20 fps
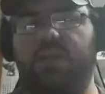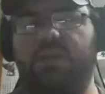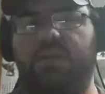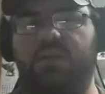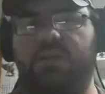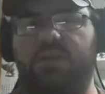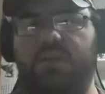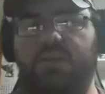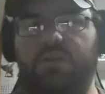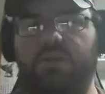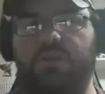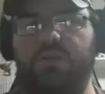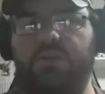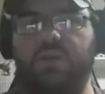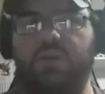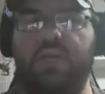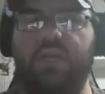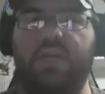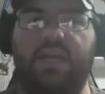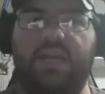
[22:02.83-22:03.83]
to go
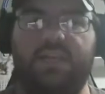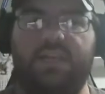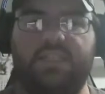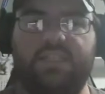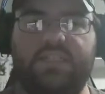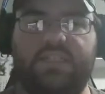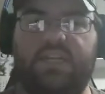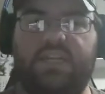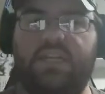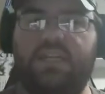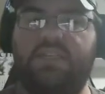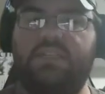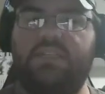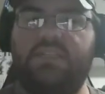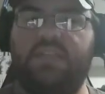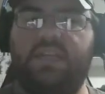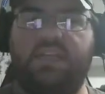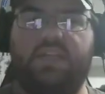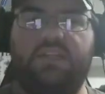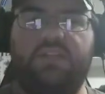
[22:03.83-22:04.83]
Xyz
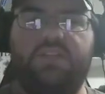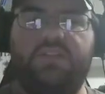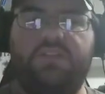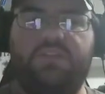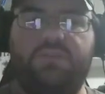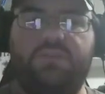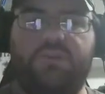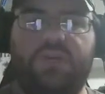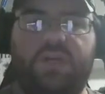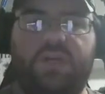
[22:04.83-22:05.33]
into